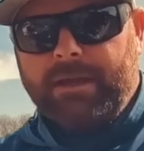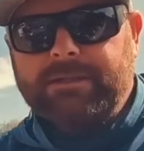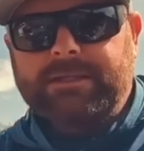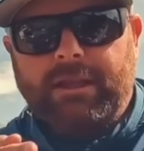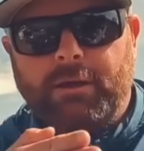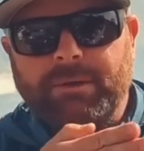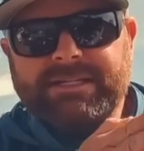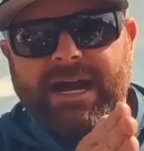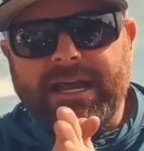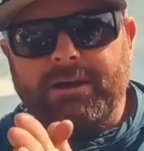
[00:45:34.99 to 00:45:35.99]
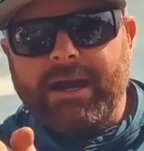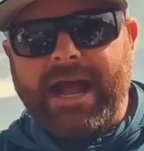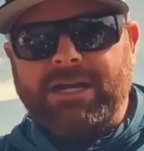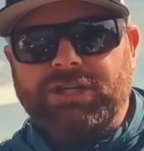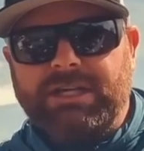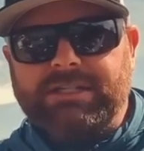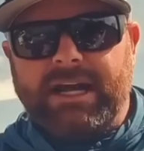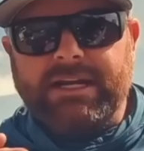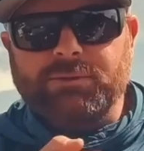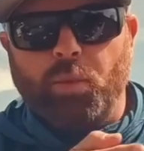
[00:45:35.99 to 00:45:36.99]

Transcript: it's got a little bit tighter action. It's not as